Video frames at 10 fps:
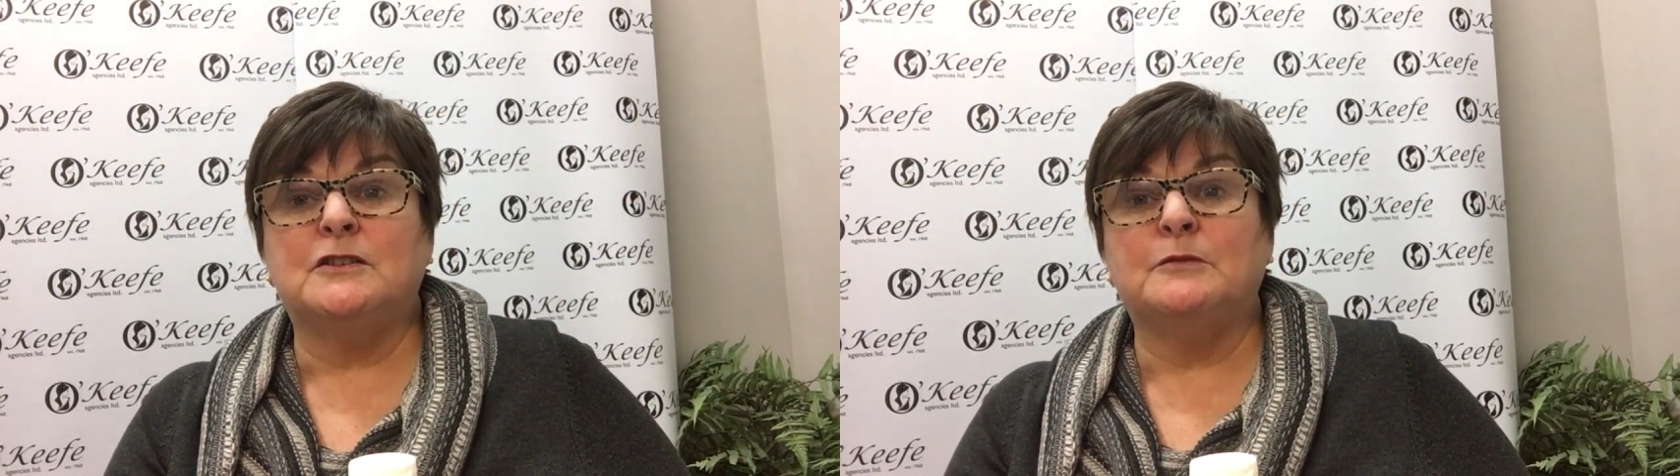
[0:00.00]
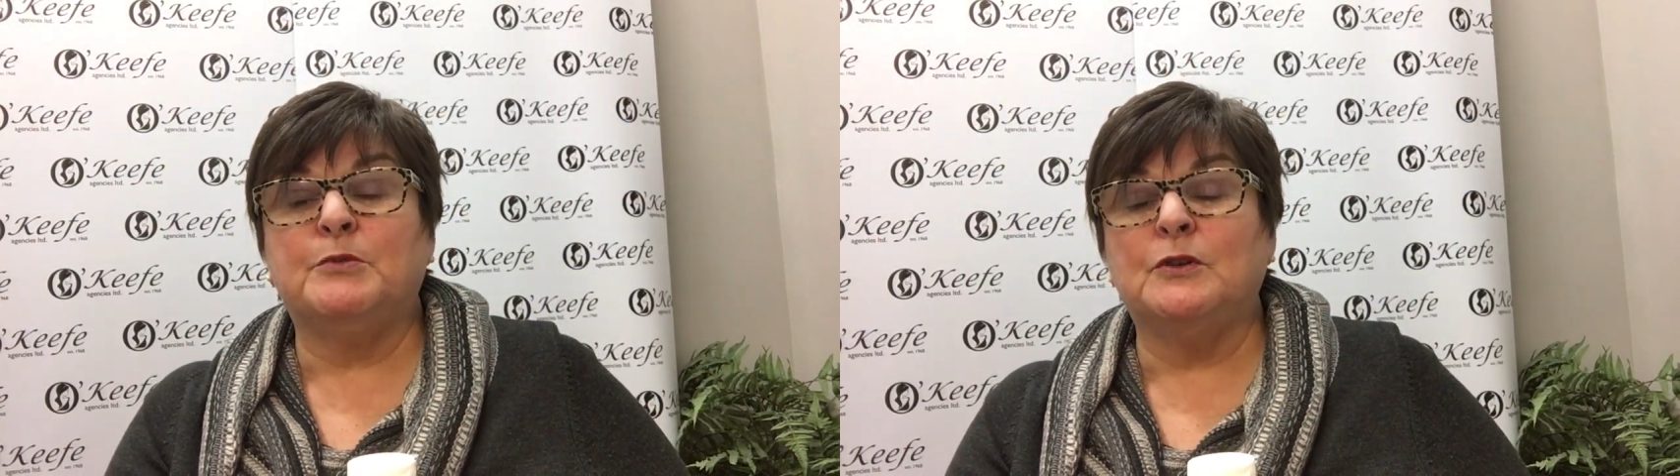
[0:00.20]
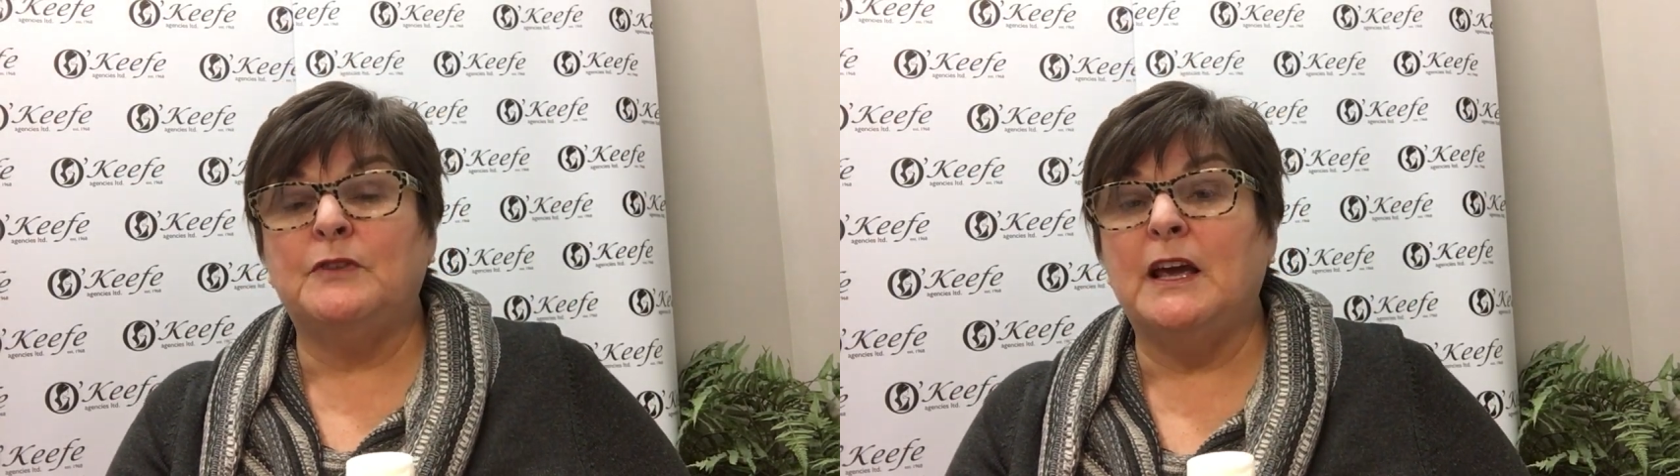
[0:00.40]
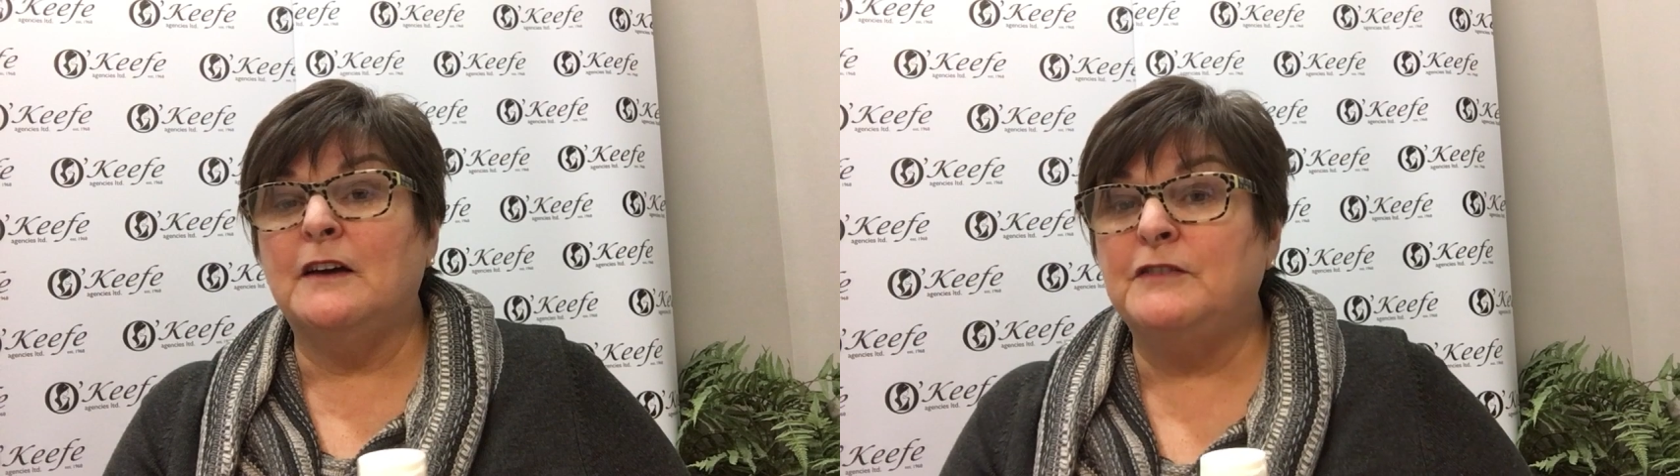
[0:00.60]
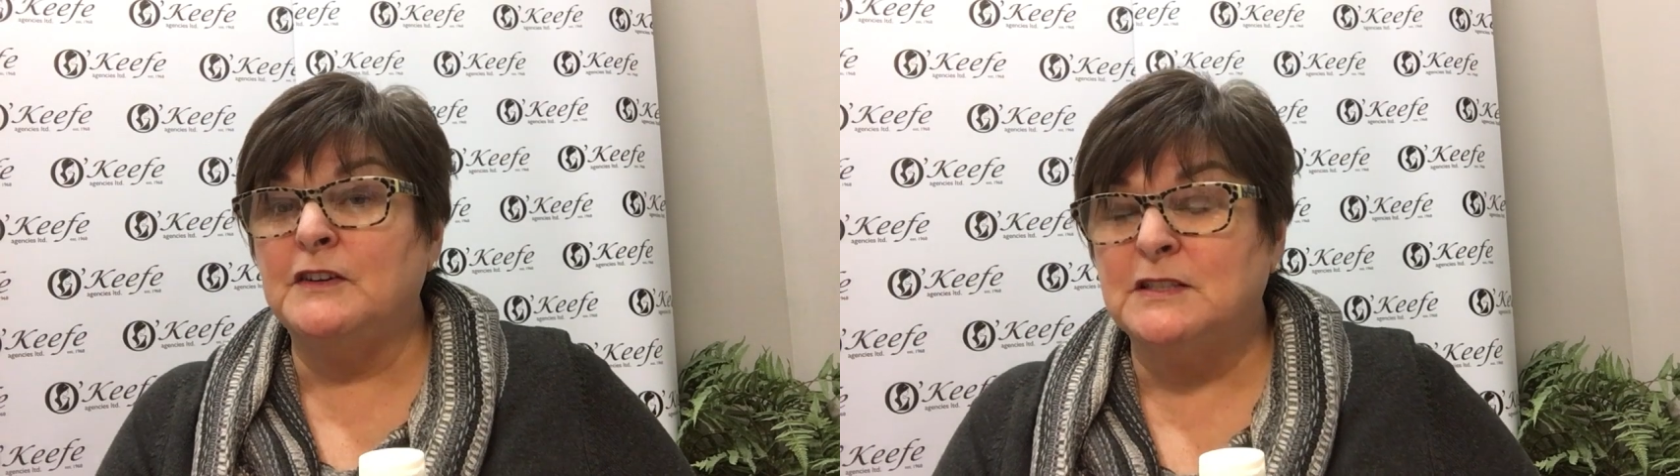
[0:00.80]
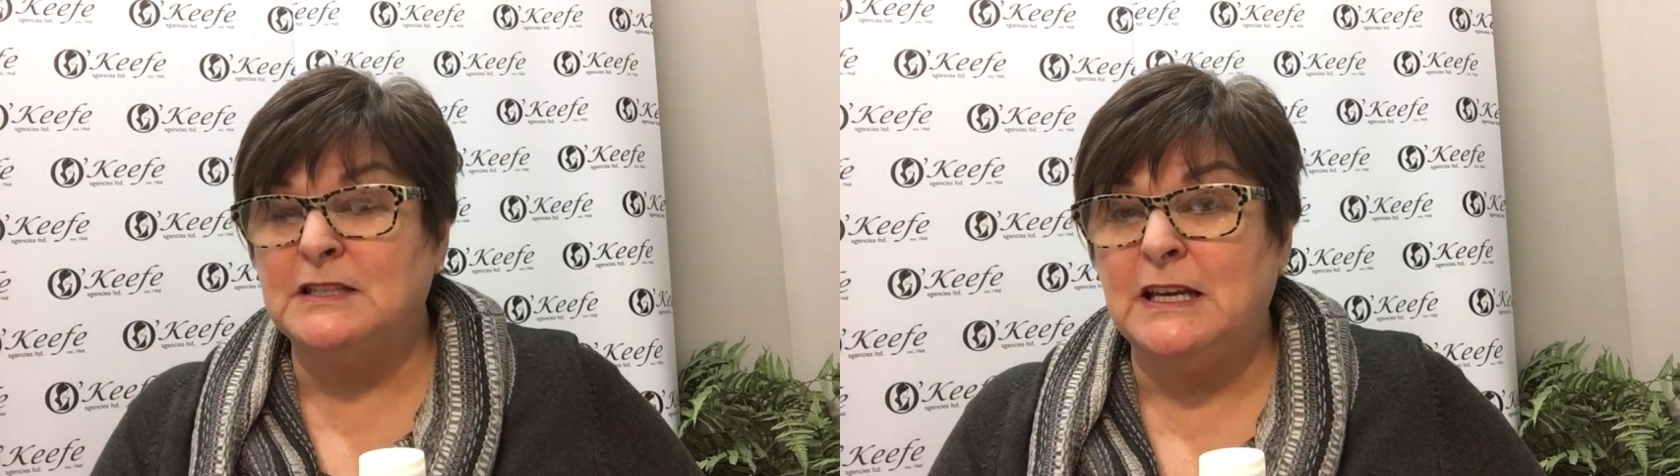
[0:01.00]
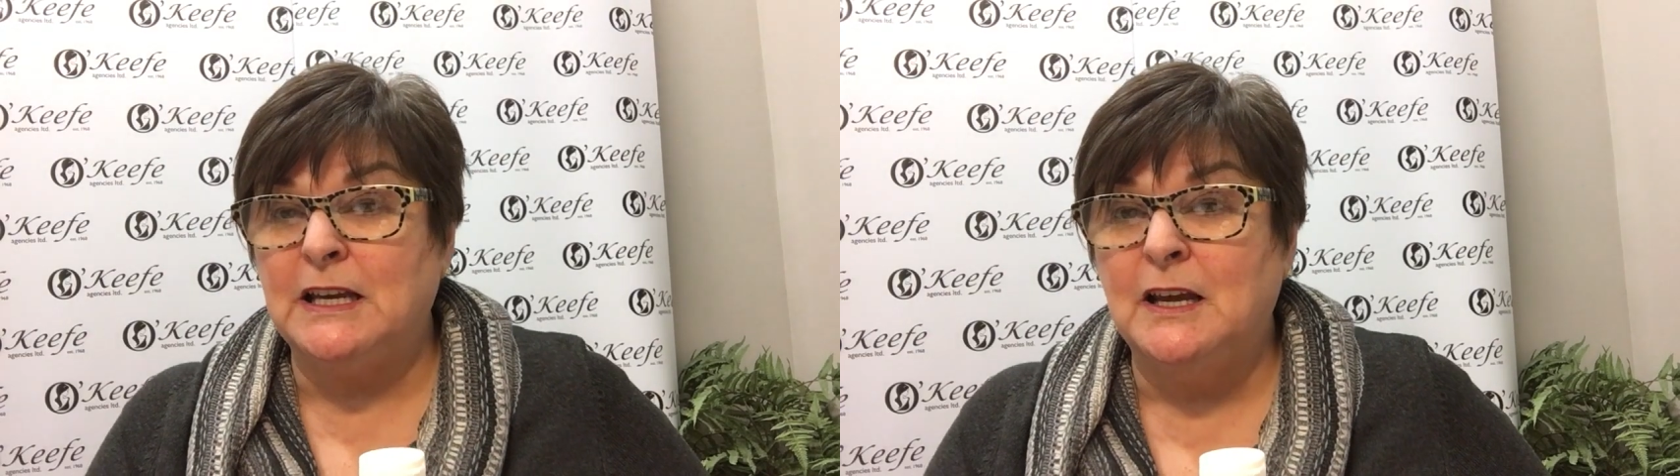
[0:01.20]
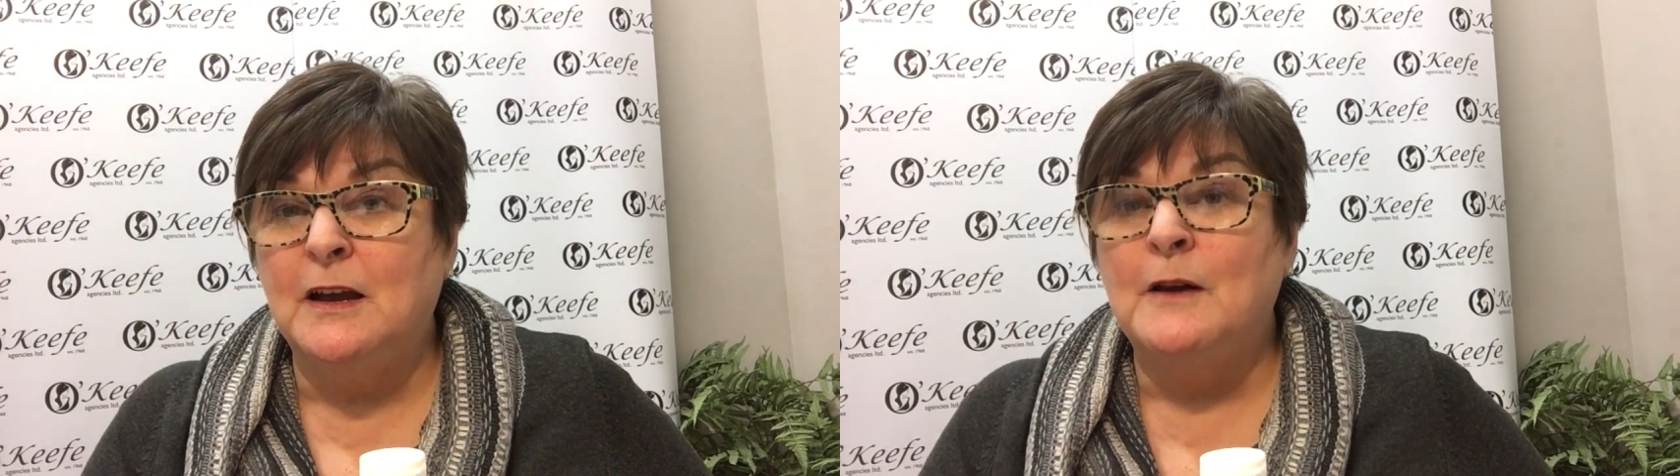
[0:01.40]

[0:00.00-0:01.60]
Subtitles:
to prove the efficacy